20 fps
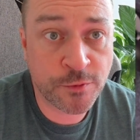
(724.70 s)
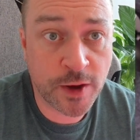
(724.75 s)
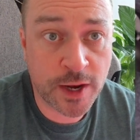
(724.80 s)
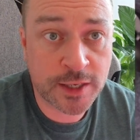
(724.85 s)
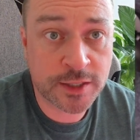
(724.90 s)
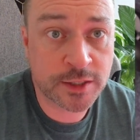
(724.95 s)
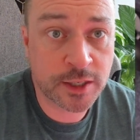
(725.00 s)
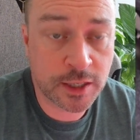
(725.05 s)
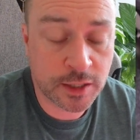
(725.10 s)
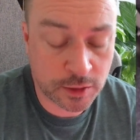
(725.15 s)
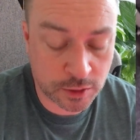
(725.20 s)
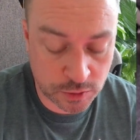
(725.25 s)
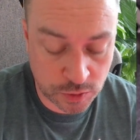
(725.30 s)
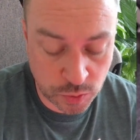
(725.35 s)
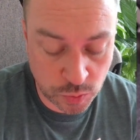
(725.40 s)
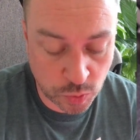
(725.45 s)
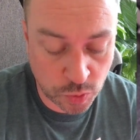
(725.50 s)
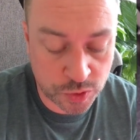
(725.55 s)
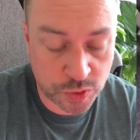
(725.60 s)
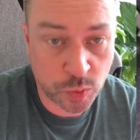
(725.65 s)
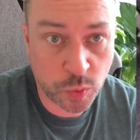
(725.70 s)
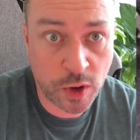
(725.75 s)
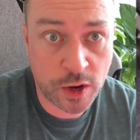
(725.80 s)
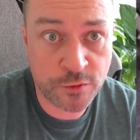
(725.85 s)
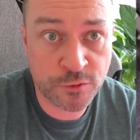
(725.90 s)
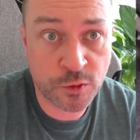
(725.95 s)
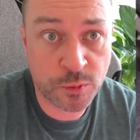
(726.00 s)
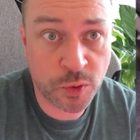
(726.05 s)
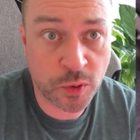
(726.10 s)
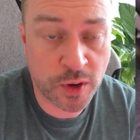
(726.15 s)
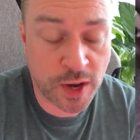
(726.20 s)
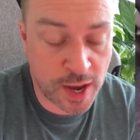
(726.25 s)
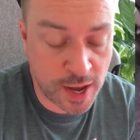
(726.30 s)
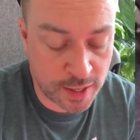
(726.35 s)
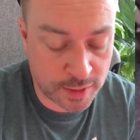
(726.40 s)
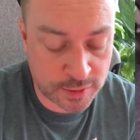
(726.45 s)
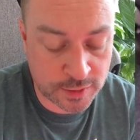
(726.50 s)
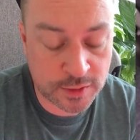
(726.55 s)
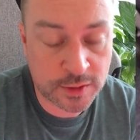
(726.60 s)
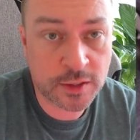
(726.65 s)
facing towards away from your
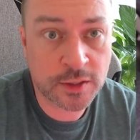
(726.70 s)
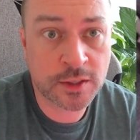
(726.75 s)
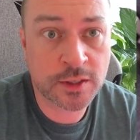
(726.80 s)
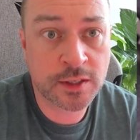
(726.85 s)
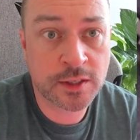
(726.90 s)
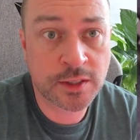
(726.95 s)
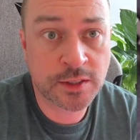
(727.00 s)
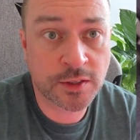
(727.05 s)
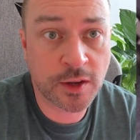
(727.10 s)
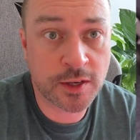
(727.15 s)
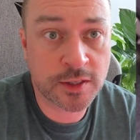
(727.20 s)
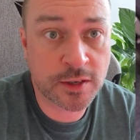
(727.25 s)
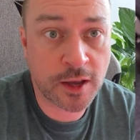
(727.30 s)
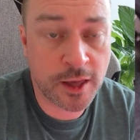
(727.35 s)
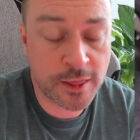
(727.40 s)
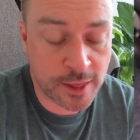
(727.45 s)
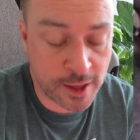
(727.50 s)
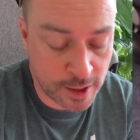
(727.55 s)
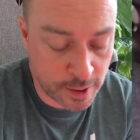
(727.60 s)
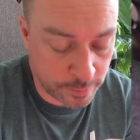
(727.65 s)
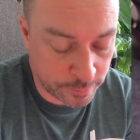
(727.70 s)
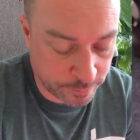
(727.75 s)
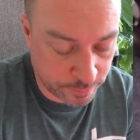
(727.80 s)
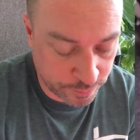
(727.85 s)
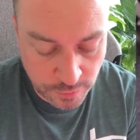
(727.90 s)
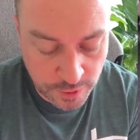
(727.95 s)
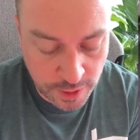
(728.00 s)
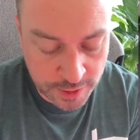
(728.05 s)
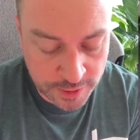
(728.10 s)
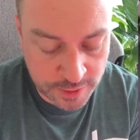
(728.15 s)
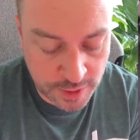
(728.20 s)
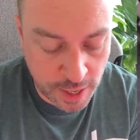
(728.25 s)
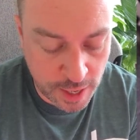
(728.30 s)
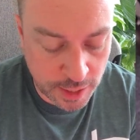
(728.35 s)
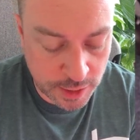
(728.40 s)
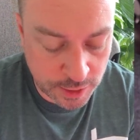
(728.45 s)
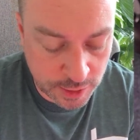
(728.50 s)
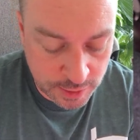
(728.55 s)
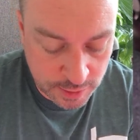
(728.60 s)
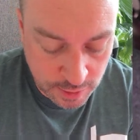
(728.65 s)
hand, so it's like that. This
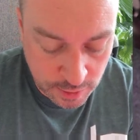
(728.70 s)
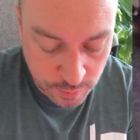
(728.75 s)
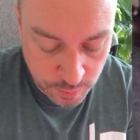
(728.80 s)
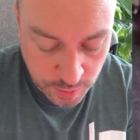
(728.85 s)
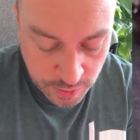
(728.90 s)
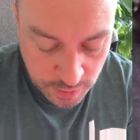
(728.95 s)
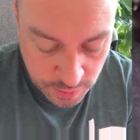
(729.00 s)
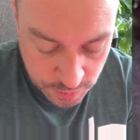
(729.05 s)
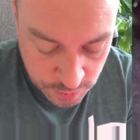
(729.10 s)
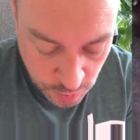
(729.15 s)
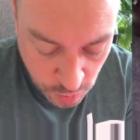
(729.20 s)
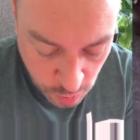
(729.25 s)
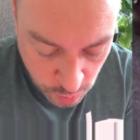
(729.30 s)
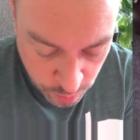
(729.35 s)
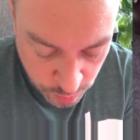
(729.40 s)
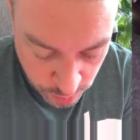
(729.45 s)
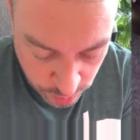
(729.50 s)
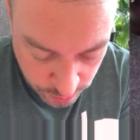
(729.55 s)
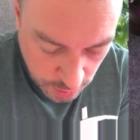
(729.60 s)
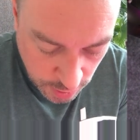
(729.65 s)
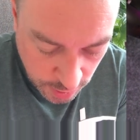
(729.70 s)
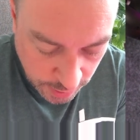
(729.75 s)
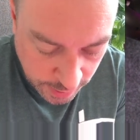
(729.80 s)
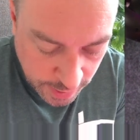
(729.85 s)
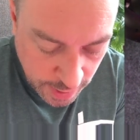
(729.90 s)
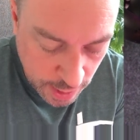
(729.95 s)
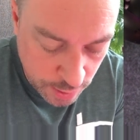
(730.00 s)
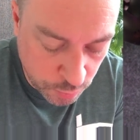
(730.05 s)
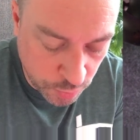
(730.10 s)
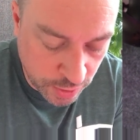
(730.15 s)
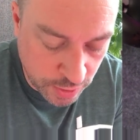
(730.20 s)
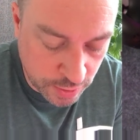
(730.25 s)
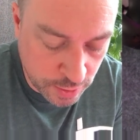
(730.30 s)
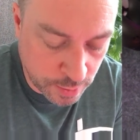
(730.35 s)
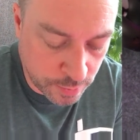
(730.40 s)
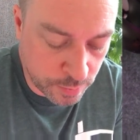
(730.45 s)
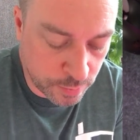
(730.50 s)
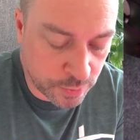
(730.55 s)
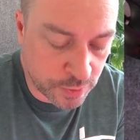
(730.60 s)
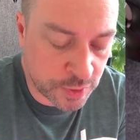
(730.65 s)
end is going to be the top. And again, we're
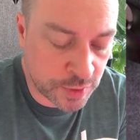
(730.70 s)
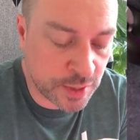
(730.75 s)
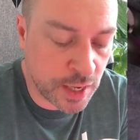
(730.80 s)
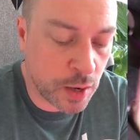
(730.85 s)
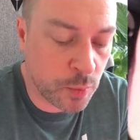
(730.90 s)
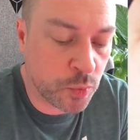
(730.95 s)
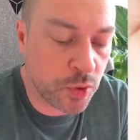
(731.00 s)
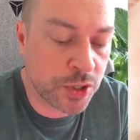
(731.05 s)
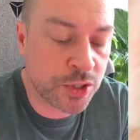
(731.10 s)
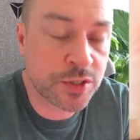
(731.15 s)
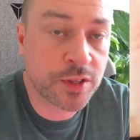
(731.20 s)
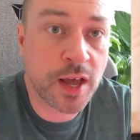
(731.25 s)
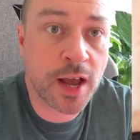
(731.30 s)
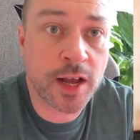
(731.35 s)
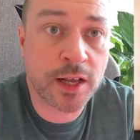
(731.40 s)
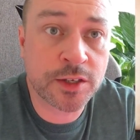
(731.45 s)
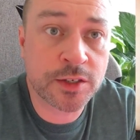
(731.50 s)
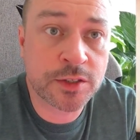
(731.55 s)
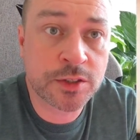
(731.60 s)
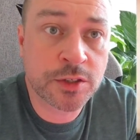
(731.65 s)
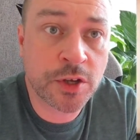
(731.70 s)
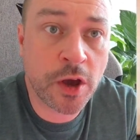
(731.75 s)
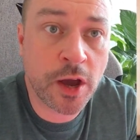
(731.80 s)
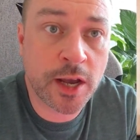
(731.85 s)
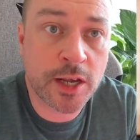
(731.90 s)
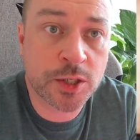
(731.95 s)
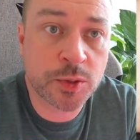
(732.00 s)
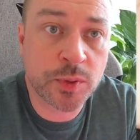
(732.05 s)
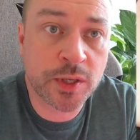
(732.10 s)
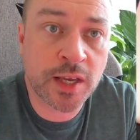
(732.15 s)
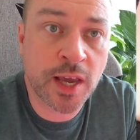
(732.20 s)
going to sandwich that as tight as we